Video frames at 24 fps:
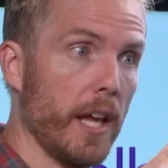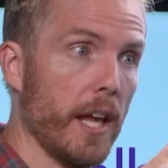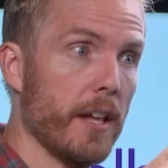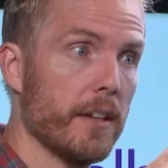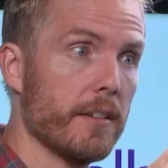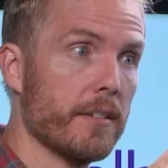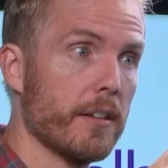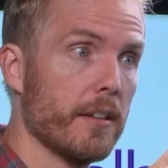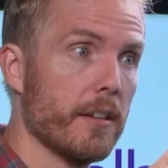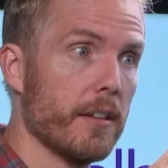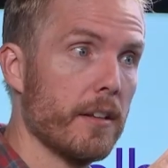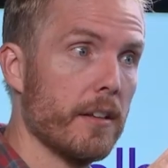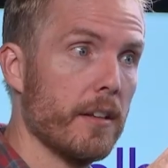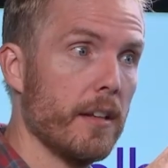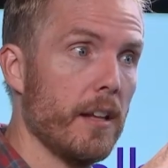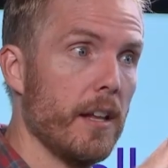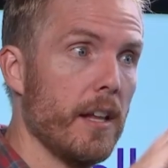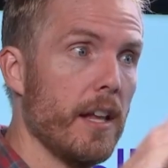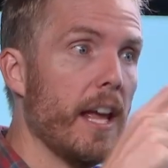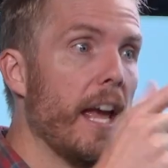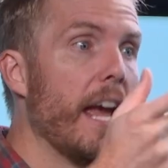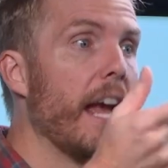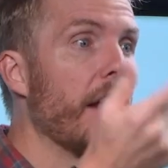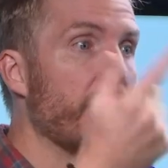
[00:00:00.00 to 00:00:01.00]
it
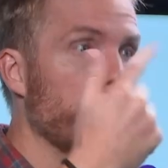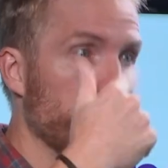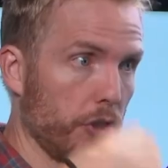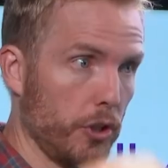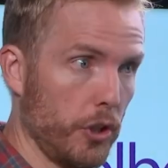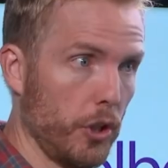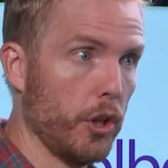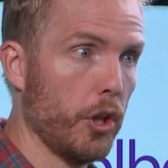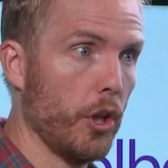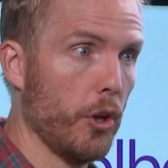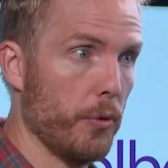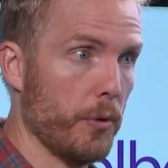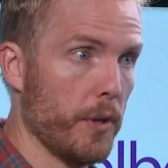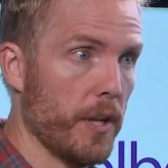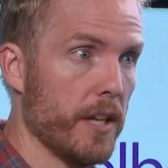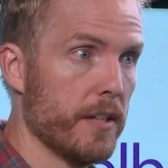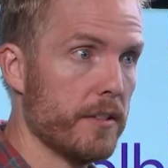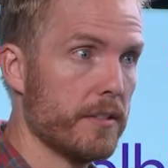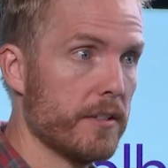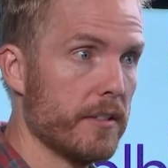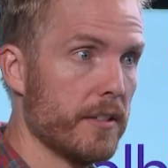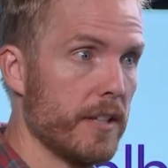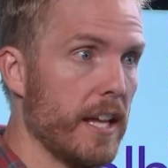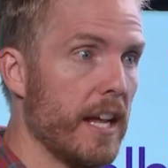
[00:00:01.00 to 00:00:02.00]
and clone
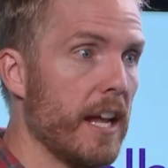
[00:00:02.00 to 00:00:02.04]
it.